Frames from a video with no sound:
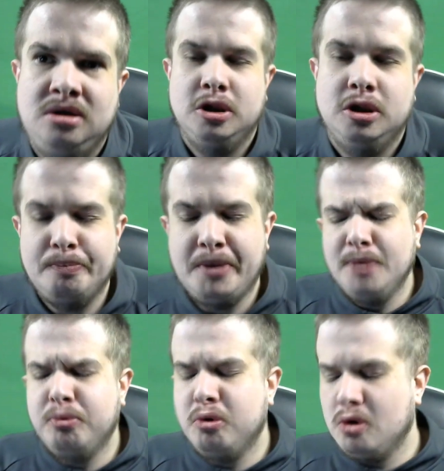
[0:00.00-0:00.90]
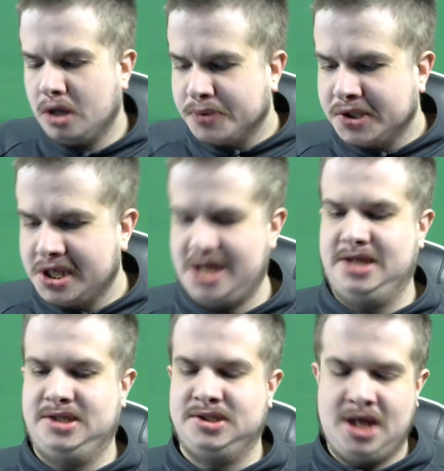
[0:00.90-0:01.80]
The people
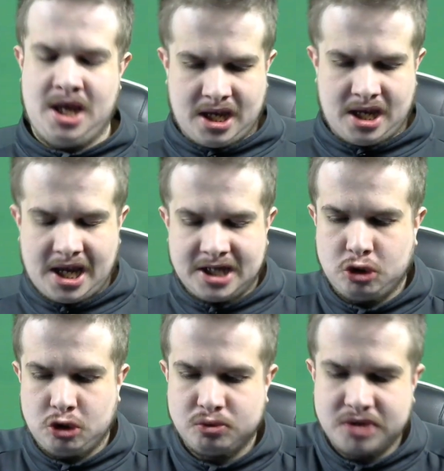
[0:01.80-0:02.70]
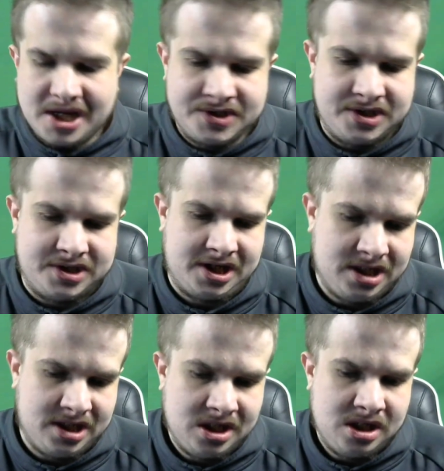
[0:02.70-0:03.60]
upstairs has the
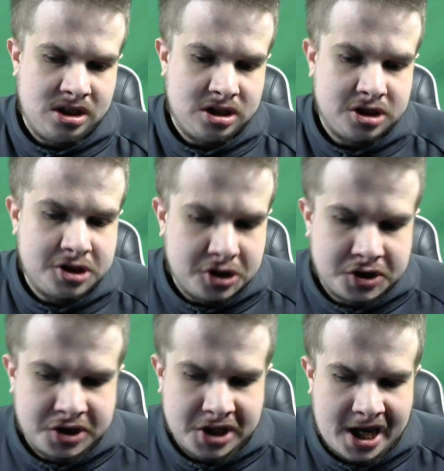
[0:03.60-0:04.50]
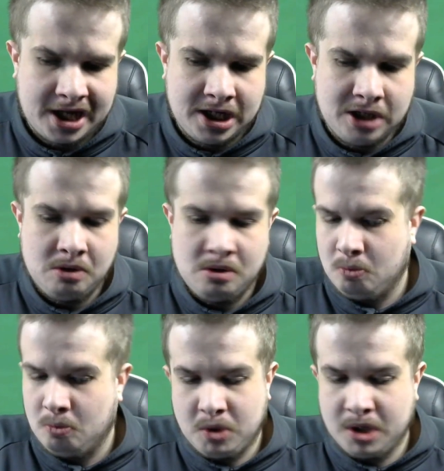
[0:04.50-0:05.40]
audacity to say
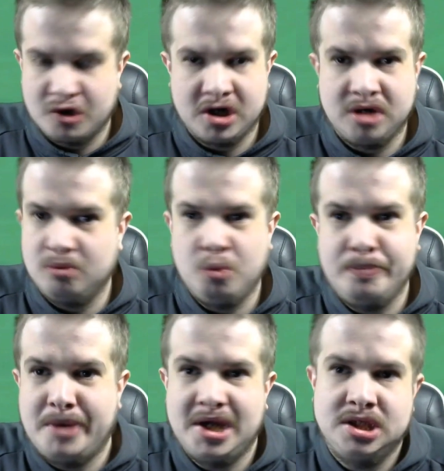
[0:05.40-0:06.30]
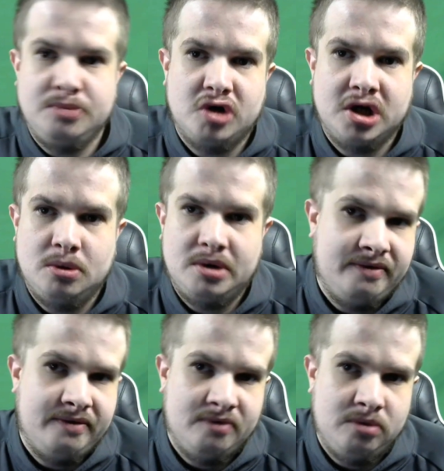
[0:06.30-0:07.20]
we're basically broken away
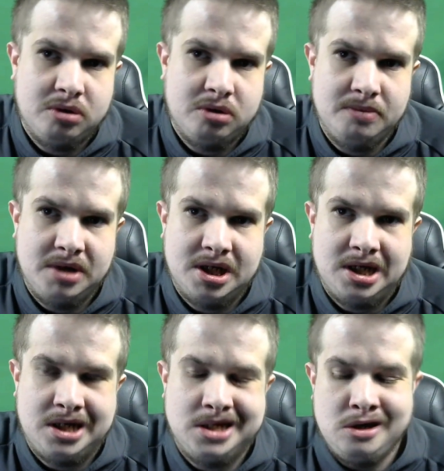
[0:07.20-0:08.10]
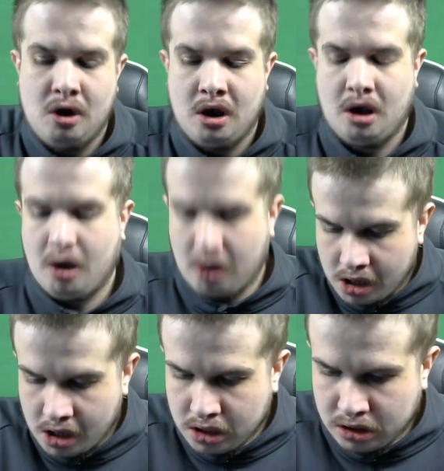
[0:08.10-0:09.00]
from the Premier League.
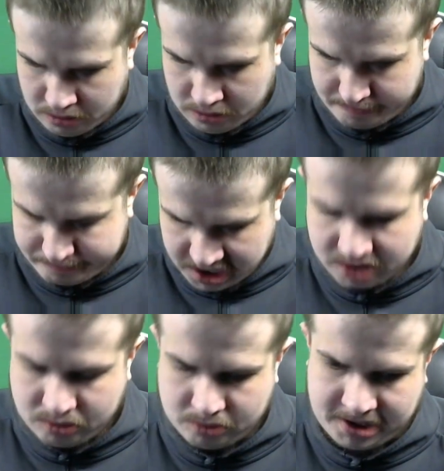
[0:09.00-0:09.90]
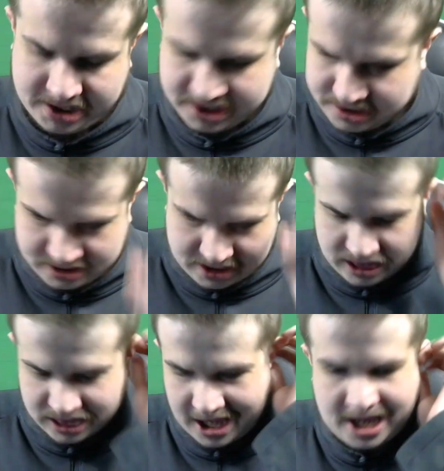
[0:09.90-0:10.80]
Our pyramid
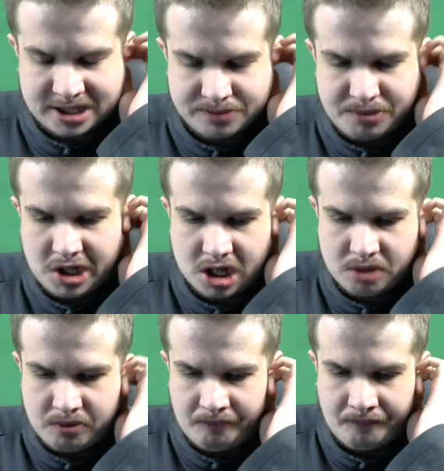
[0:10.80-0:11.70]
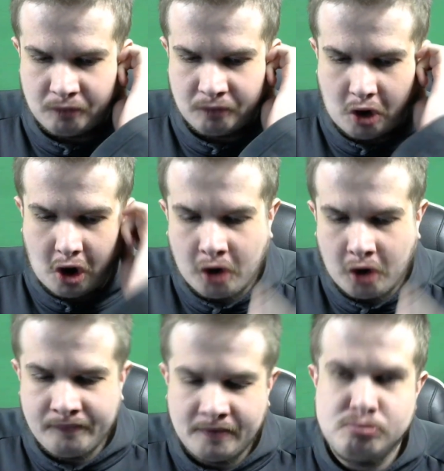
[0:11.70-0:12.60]
that has been going for
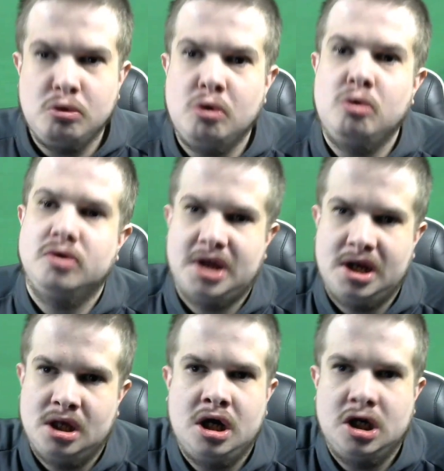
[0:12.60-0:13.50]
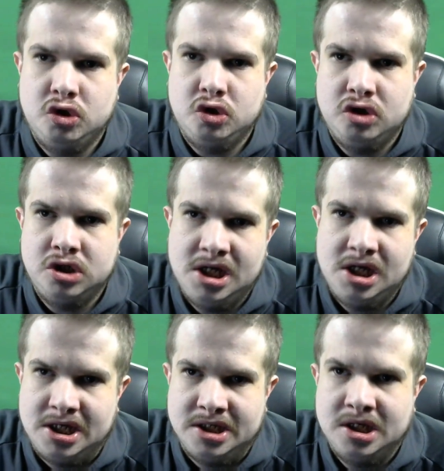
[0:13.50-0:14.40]
over more than 100
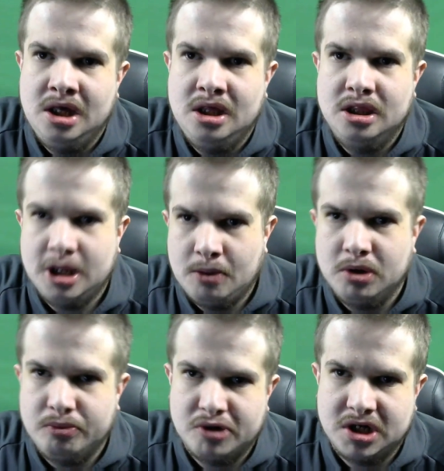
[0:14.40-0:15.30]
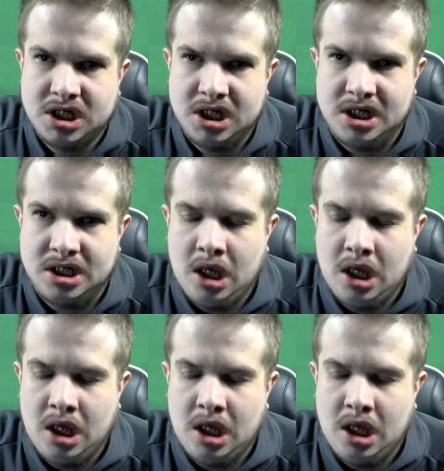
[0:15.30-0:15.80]
years, they want to break it.